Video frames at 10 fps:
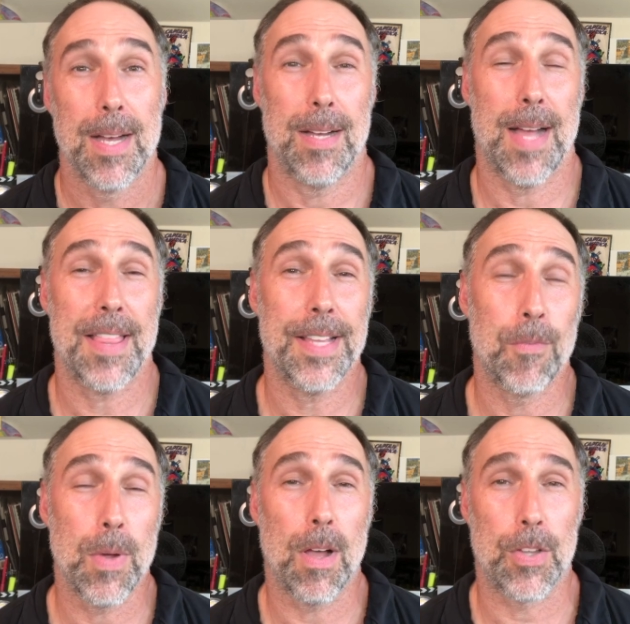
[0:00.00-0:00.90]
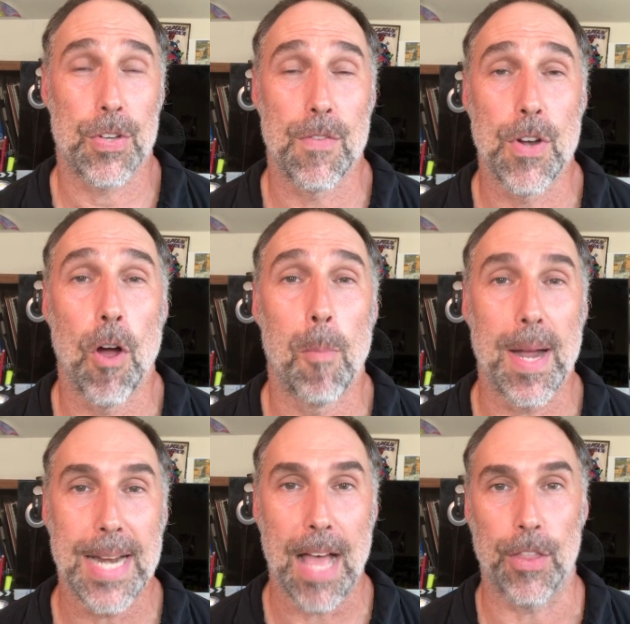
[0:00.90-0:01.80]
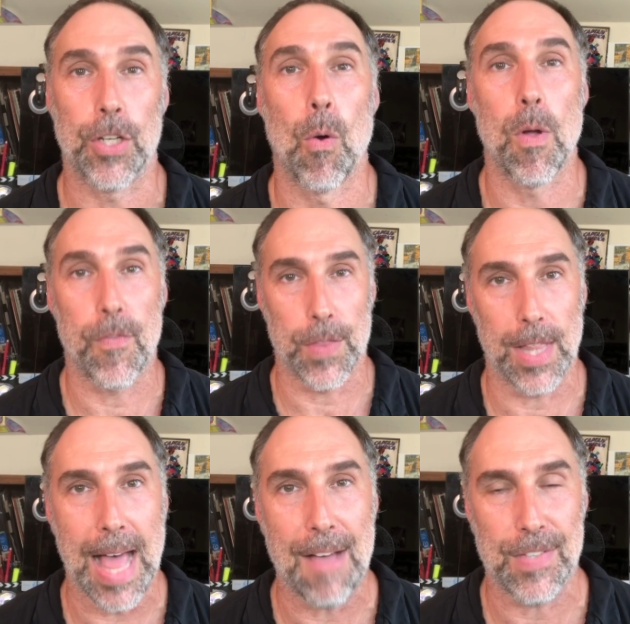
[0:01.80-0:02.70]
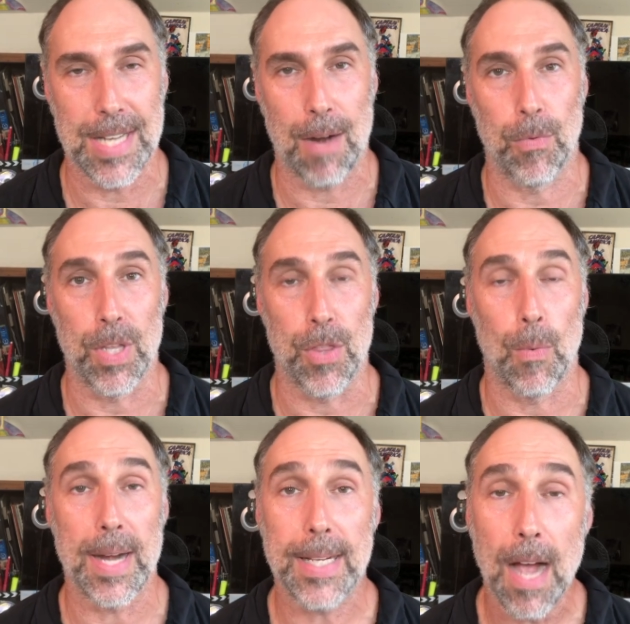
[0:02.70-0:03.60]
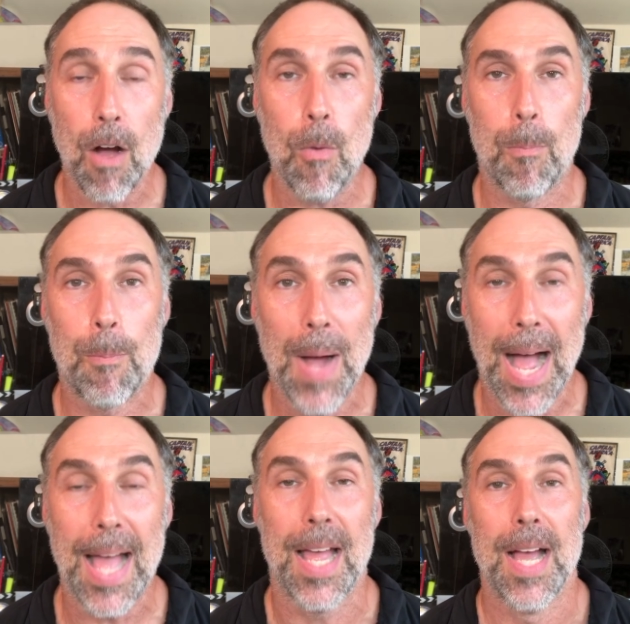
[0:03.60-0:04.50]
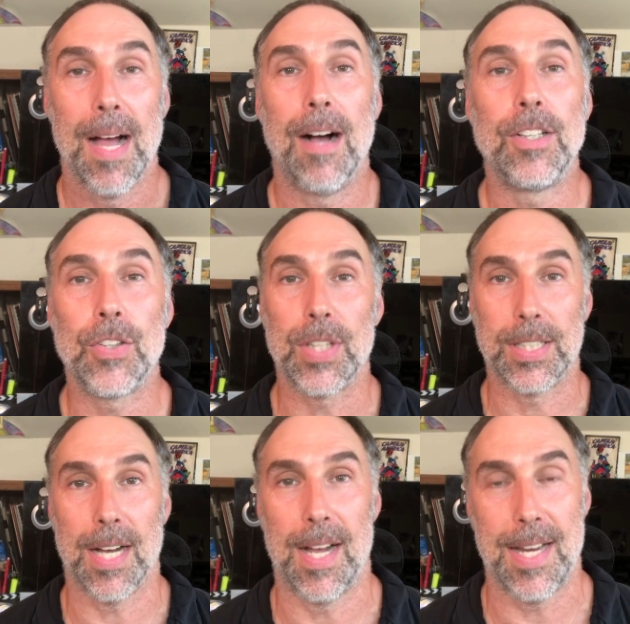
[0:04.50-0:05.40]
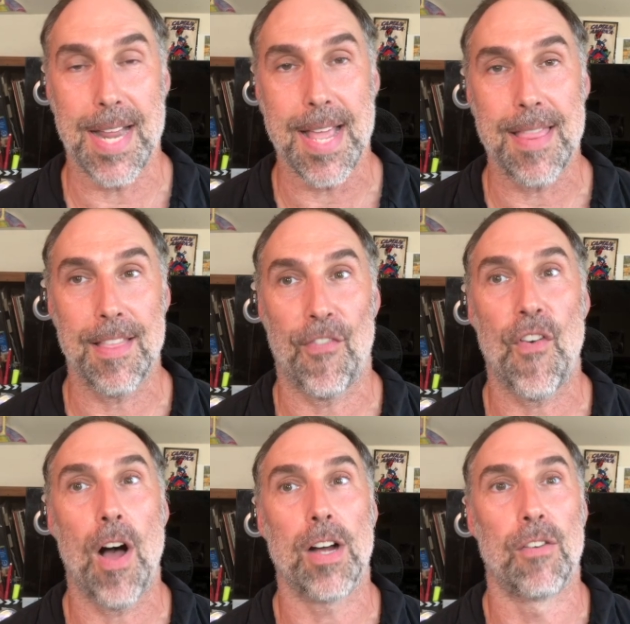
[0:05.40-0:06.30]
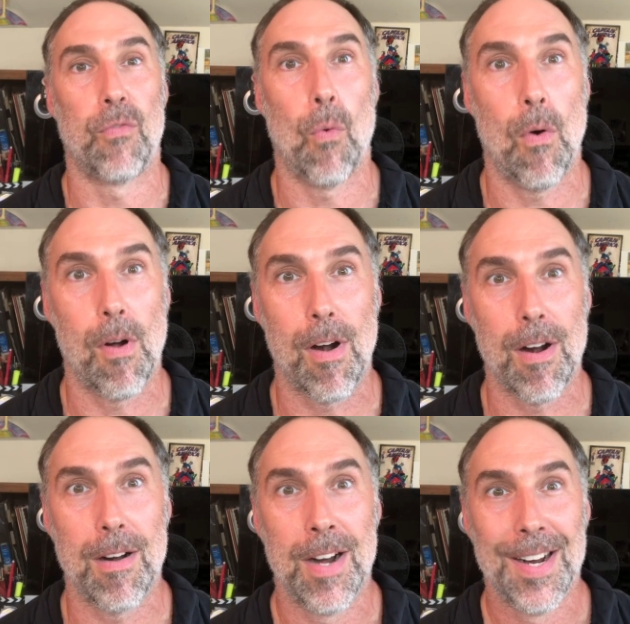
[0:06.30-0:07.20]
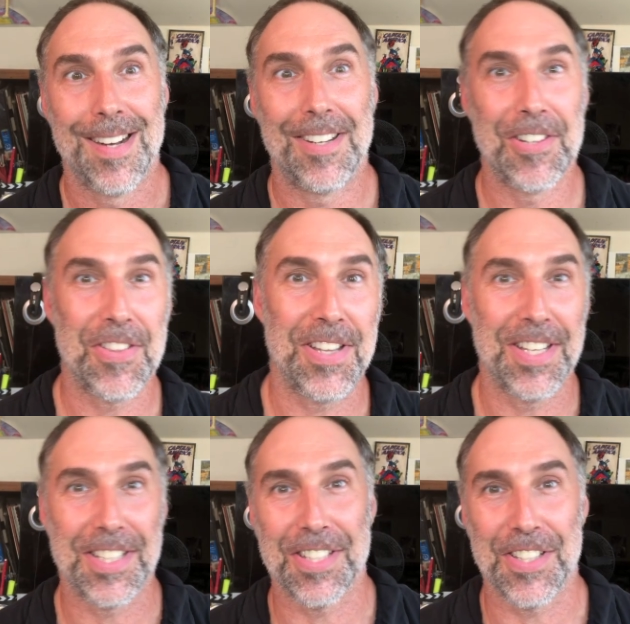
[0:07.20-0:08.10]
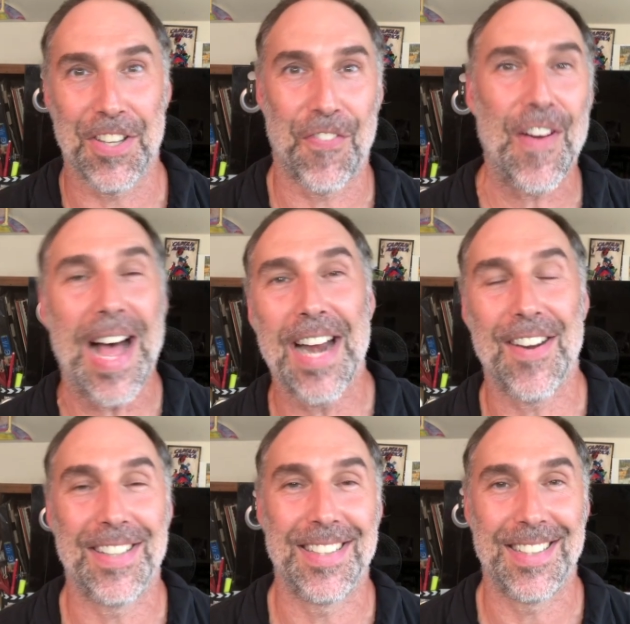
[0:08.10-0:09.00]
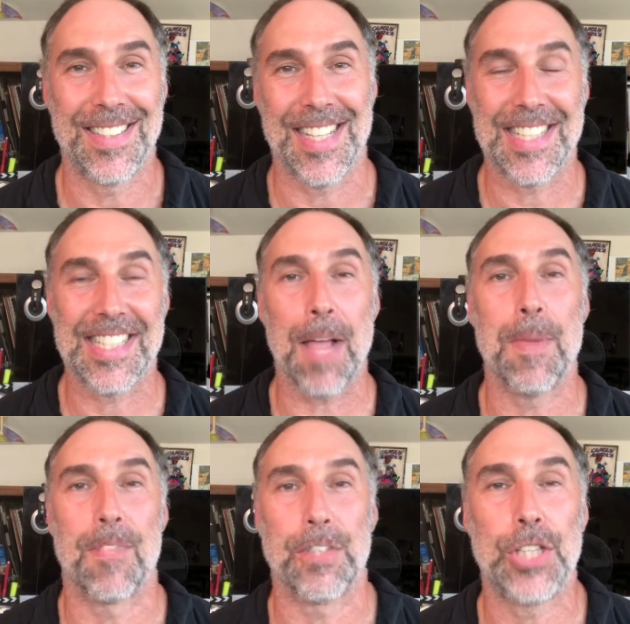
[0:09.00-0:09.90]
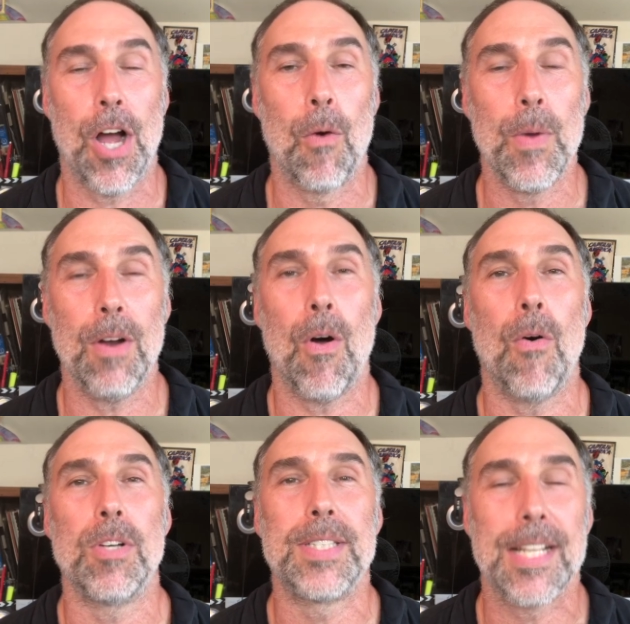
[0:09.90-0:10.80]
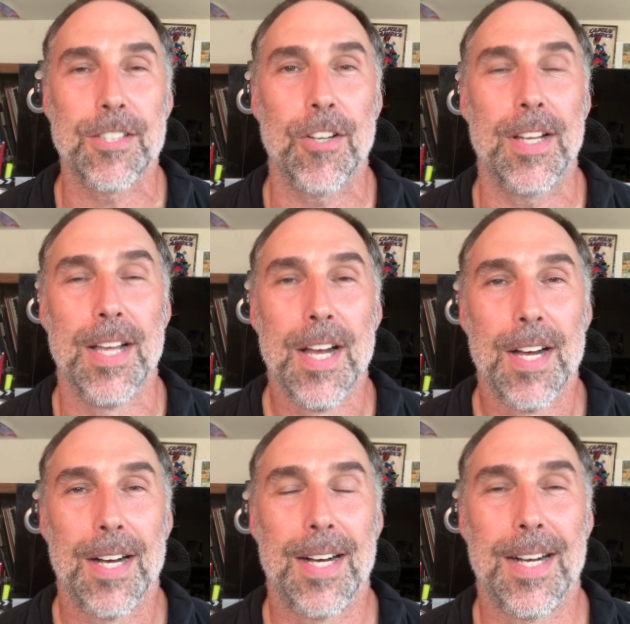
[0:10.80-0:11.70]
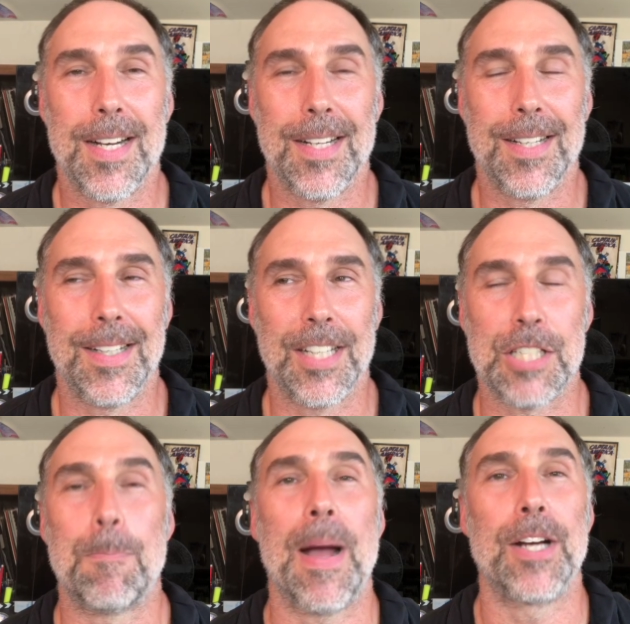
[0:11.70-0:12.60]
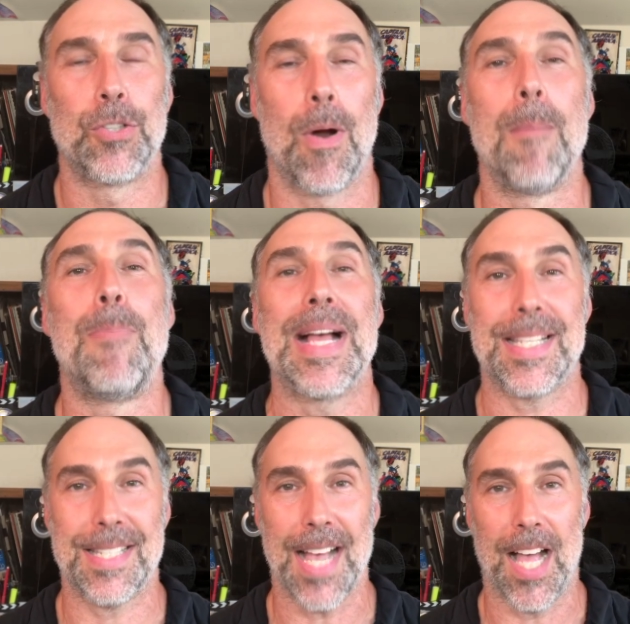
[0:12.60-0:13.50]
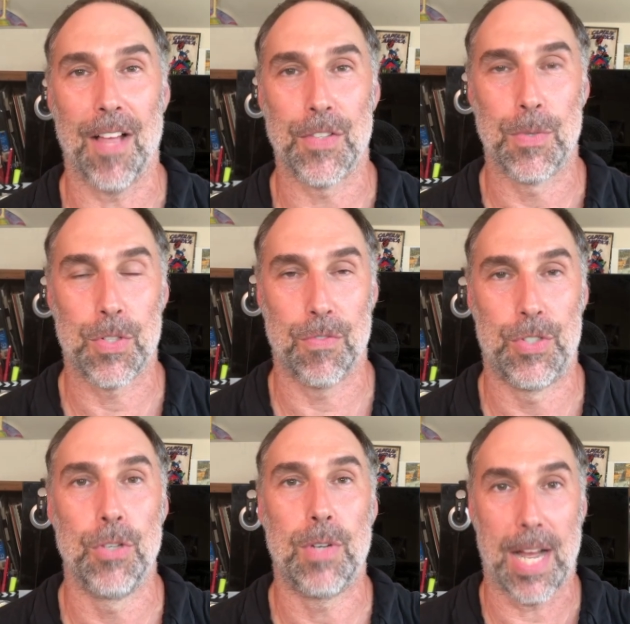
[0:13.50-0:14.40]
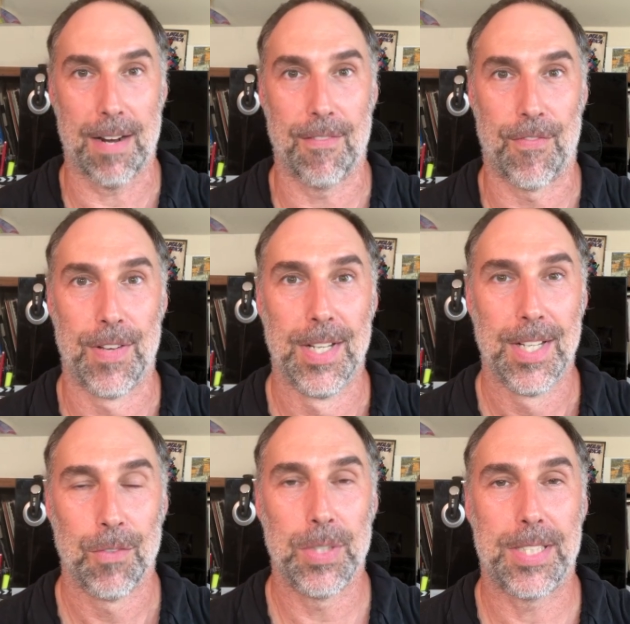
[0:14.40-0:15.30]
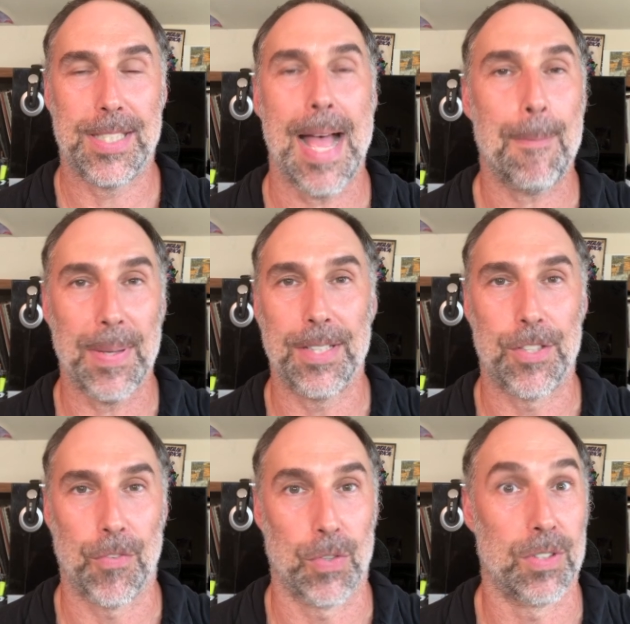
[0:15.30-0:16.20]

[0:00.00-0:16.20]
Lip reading: I think we all sort of know by now that going for the laugh is not really the way to go, but under the gun, in the fog of war, under the fire and the excitement of a show, we don't always necessarily aspire to our best selves. We sort of do kind of, we snap into